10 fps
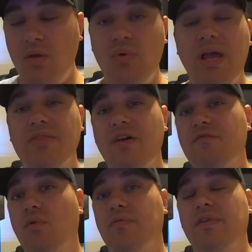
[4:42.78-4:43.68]
We got
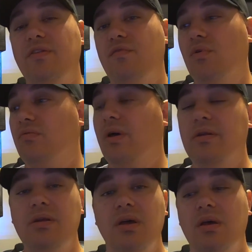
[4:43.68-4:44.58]
that 454
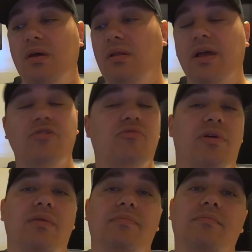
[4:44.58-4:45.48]
running like a
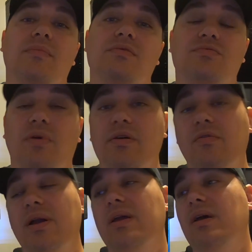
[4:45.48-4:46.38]
dream. It was running
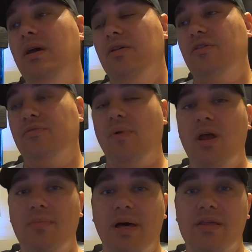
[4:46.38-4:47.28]
great. The
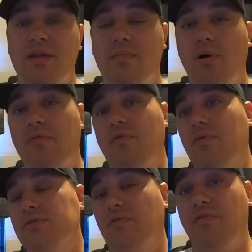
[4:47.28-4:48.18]
throttle body that I bought
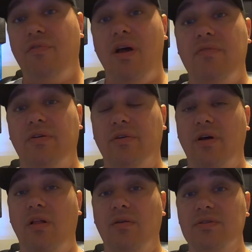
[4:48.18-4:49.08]
for it was over
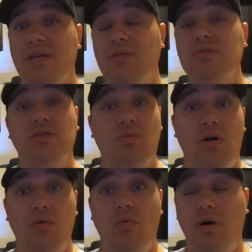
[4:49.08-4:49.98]
$500 and it was the
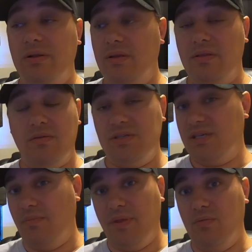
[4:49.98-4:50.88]
wrong one. There was
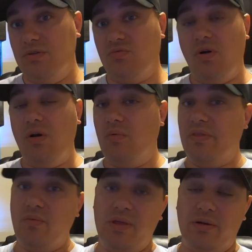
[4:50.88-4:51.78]
something was wrong
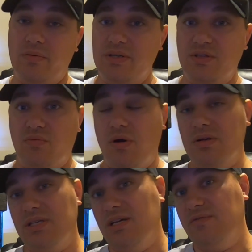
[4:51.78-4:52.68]
with it, whether it was the
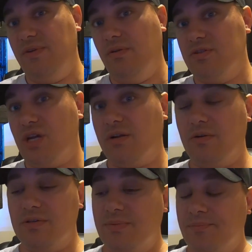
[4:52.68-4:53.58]
wrong size fuel
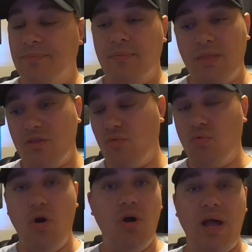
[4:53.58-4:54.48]
injectors, the
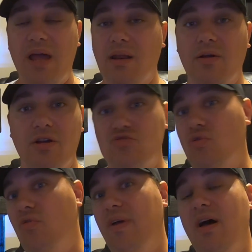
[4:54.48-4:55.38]
wrong idler
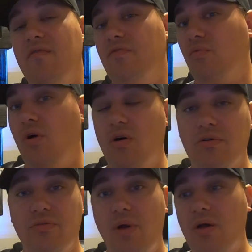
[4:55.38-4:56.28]
control valve, the
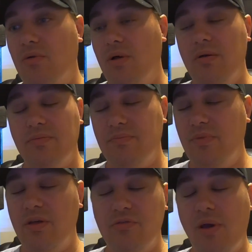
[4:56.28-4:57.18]
wrong throttle of
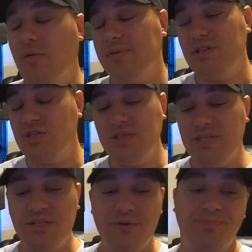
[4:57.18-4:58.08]
uh, the throttle position
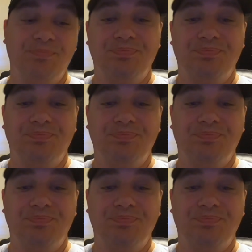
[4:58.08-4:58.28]
sensor.